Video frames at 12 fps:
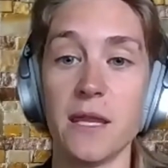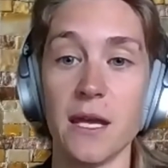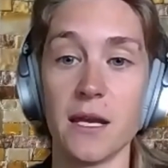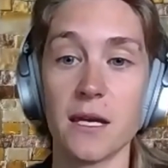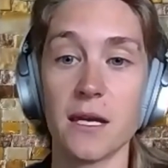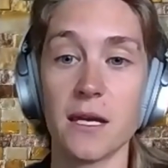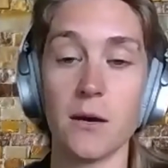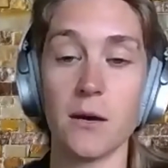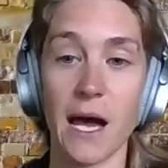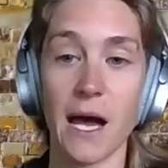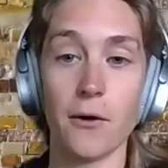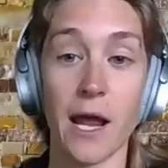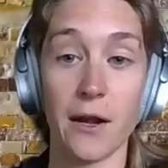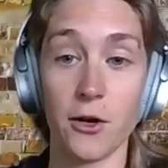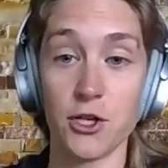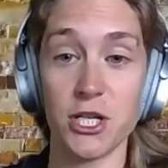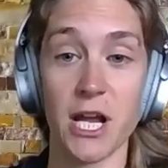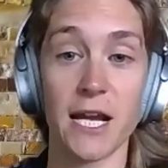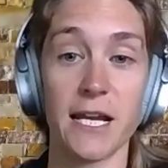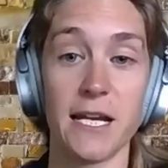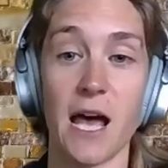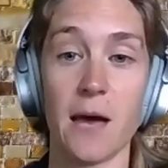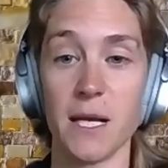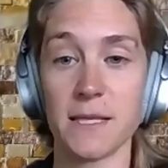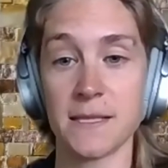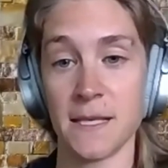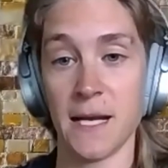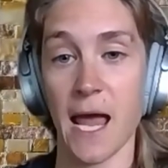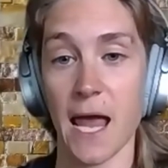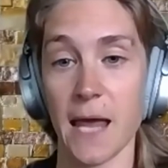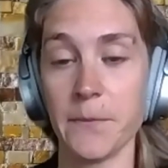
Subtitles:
think about energy economics today.